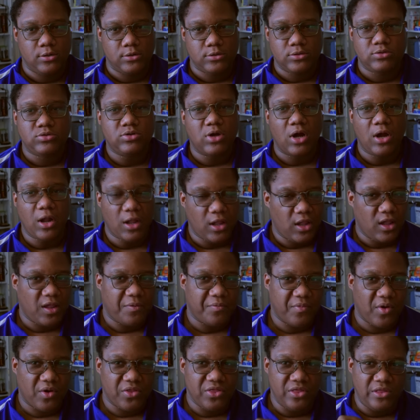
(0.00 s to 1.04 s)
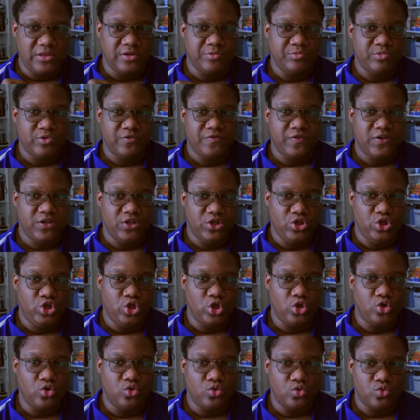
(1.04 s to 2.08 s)
talking about the movie
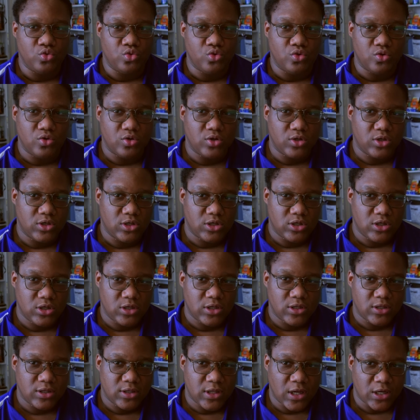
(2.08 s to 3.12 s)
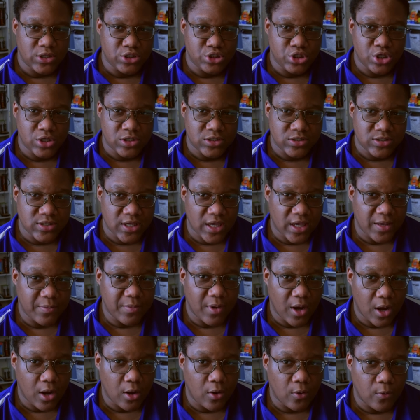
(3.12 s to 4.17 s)
Dune that just came
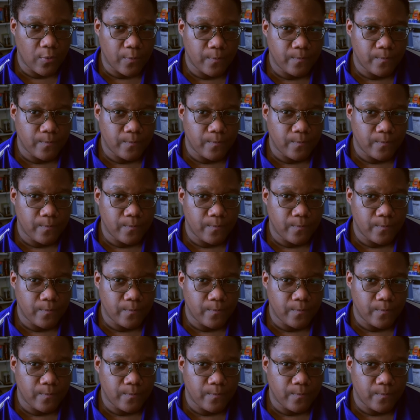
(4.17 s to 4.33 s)
out.